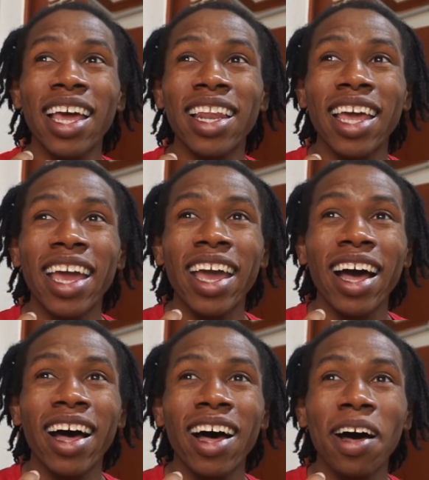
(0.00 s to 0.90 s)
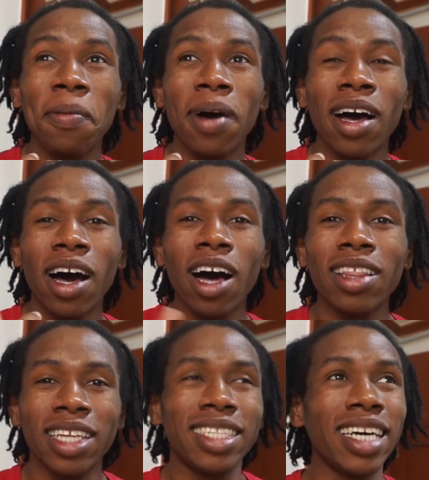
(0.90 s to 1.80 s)
and they
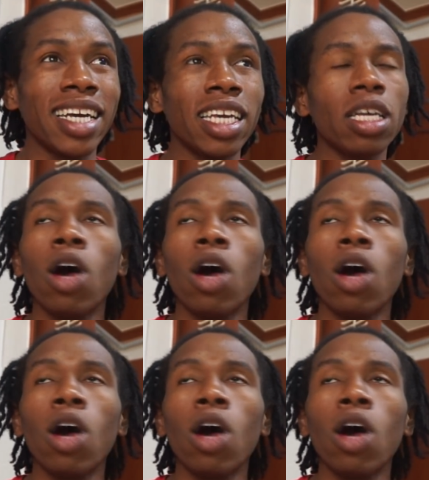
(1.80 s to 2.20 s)
the Dougie.